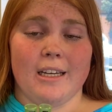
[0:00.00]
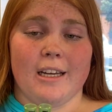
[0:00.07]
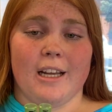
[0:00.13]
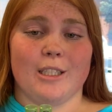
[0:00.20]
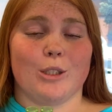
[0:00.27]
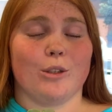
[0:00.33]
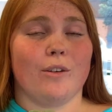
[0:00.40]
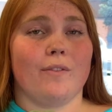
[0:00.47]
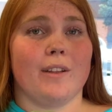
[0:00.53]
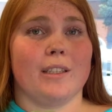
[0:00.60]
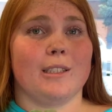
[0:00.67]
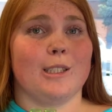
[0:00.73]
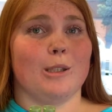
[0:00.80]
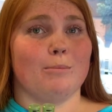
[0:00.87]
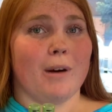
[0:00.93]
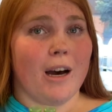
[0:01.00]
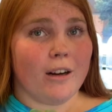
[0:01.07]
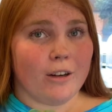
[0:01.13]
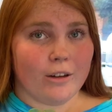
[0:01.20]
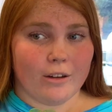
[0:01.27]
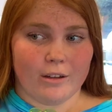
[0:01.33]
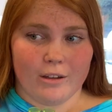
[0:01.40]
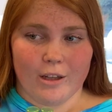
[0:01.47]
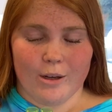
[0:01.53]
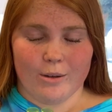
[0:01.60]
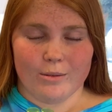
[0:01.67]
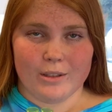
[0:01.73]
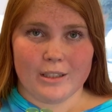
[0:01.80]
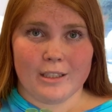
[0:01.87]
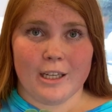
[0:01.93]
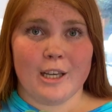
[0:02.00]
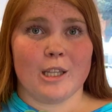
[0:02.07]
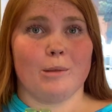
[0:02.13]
And so if the stomata are closed,